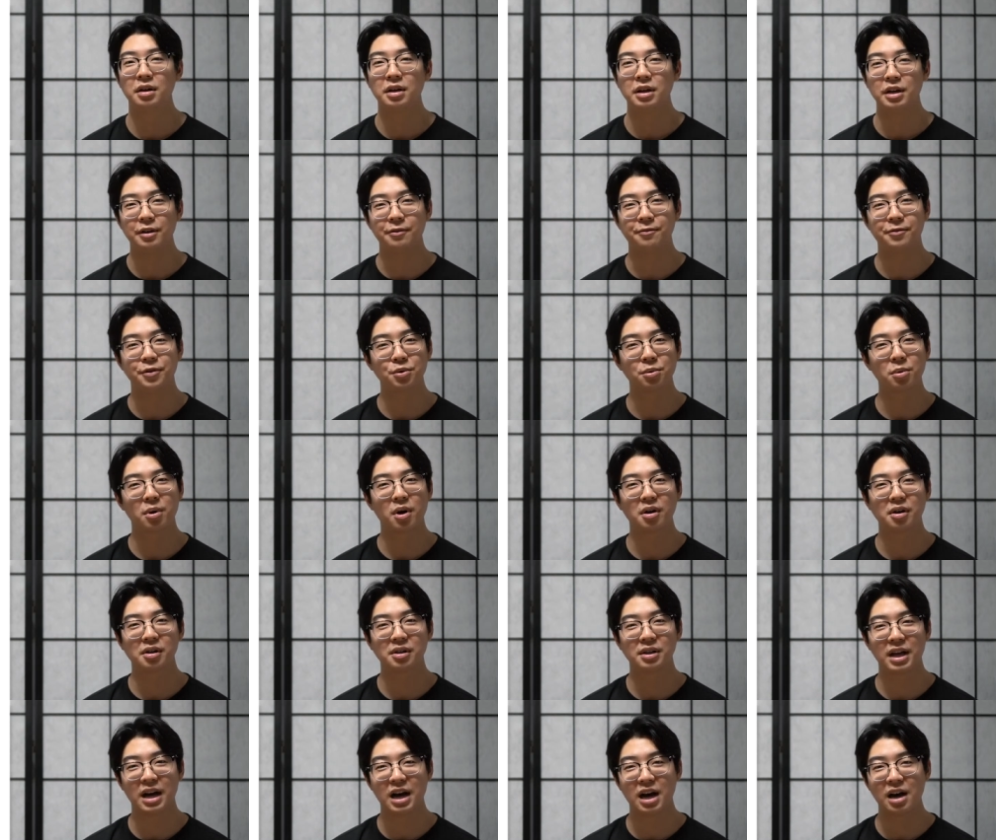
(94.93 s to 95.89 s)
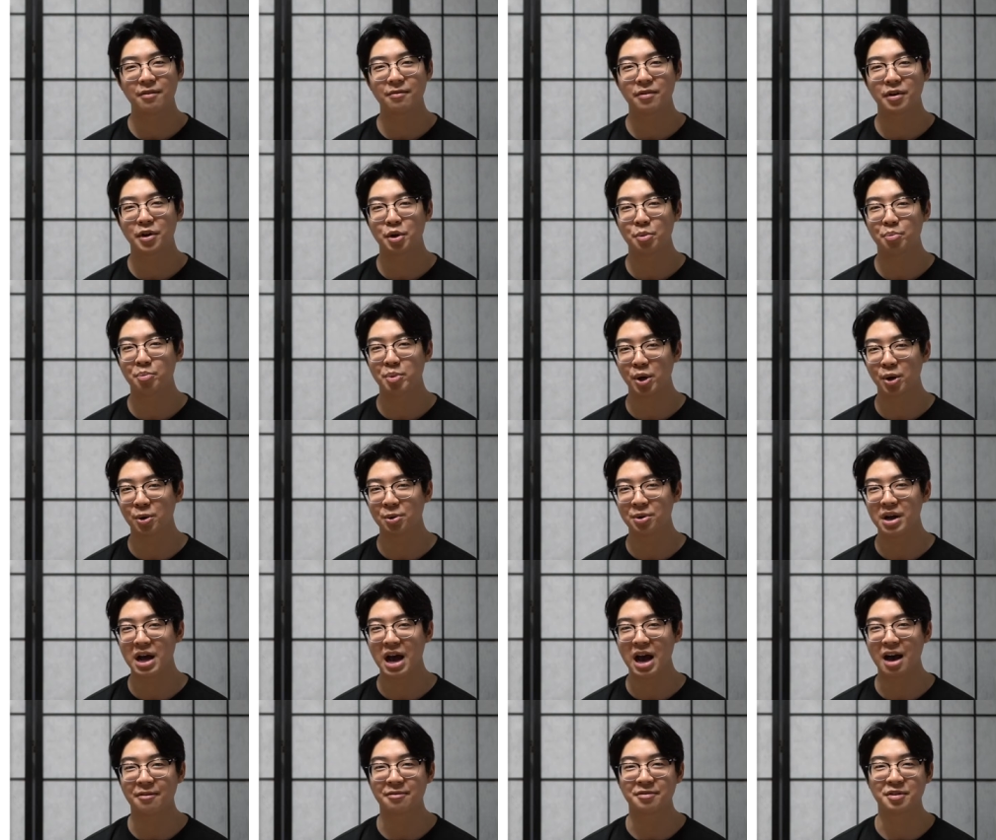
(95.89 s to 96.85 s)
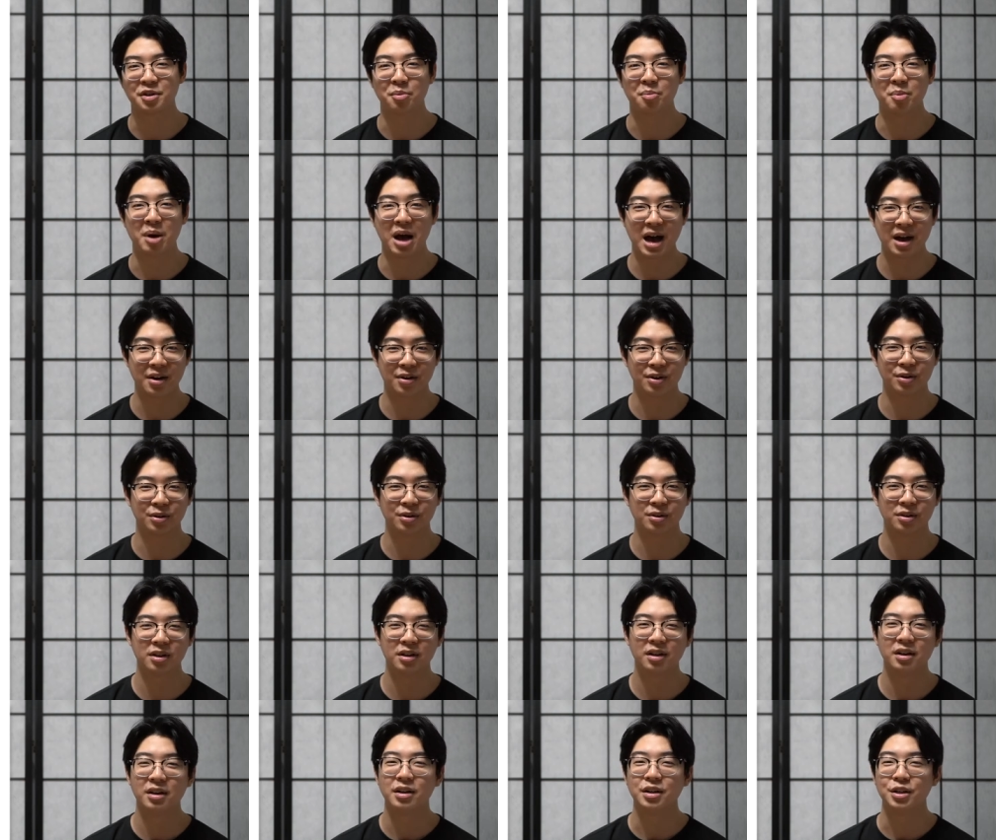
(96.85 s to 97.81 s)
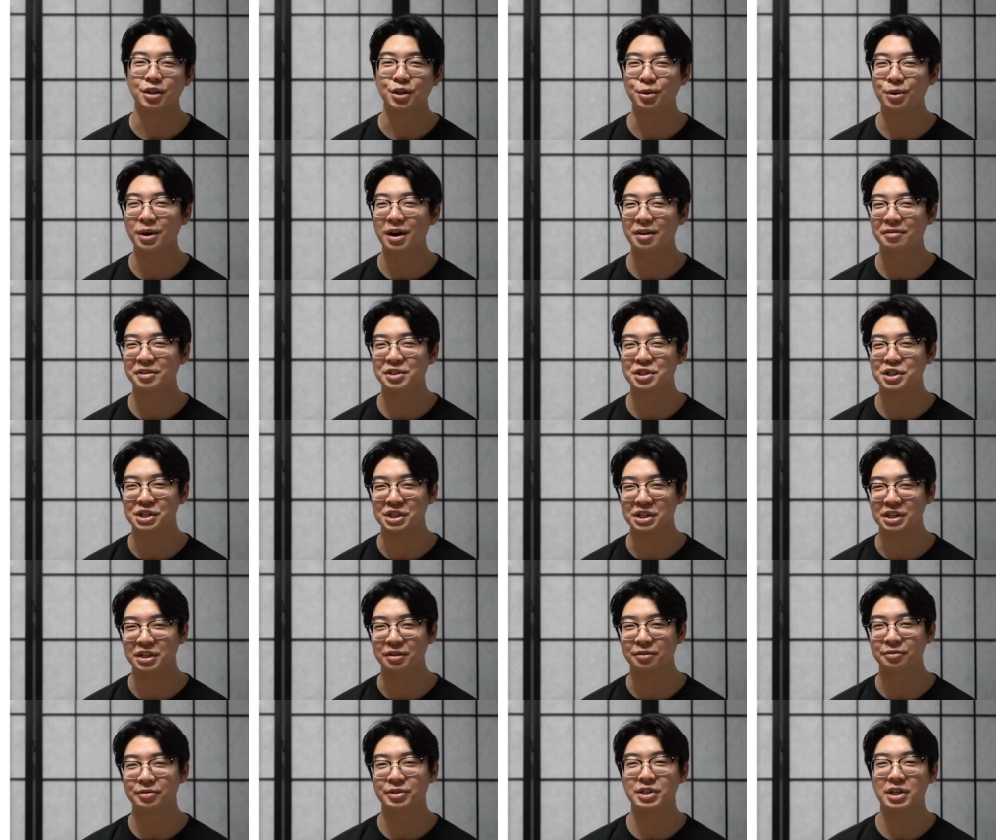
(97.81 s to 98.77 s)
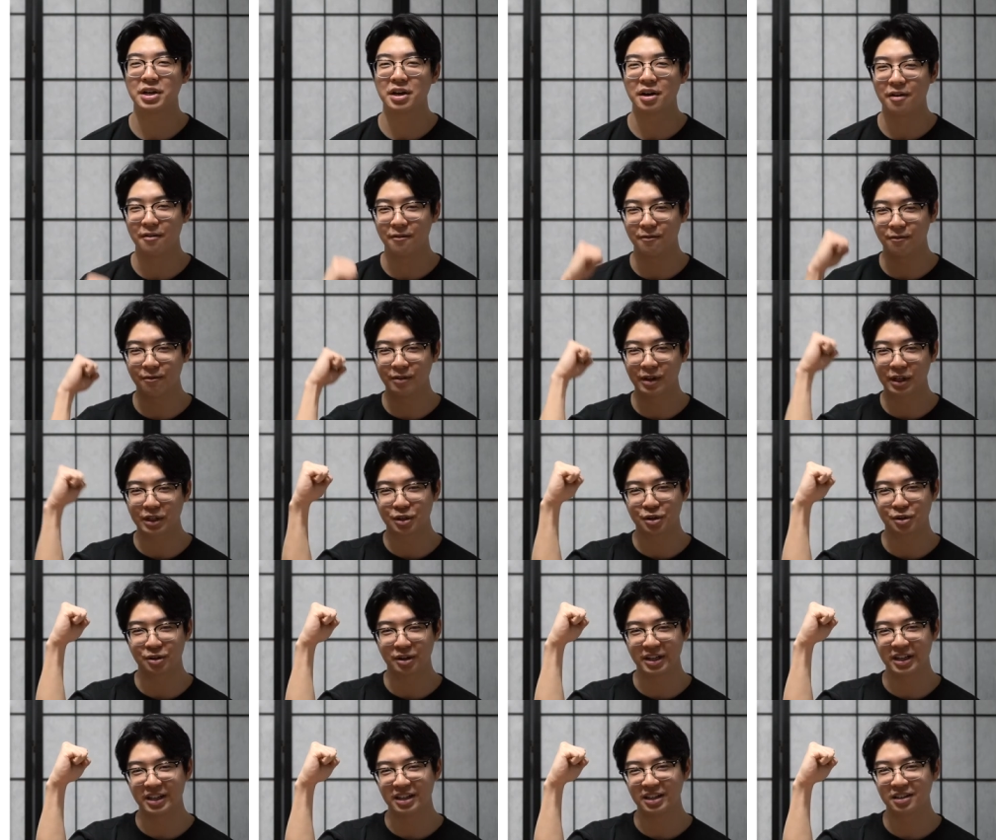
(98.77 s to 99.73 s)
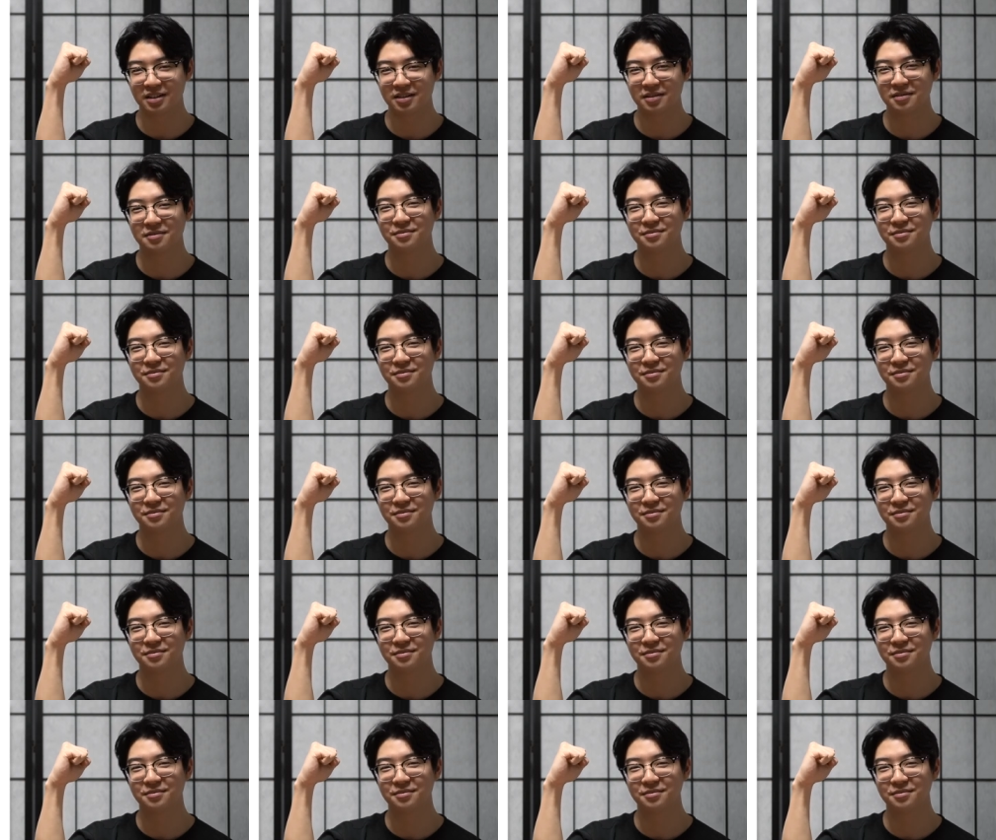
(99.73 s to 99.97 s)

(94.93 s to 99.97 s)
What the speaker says: If you are alive on a boat after battle, you have achieved victory.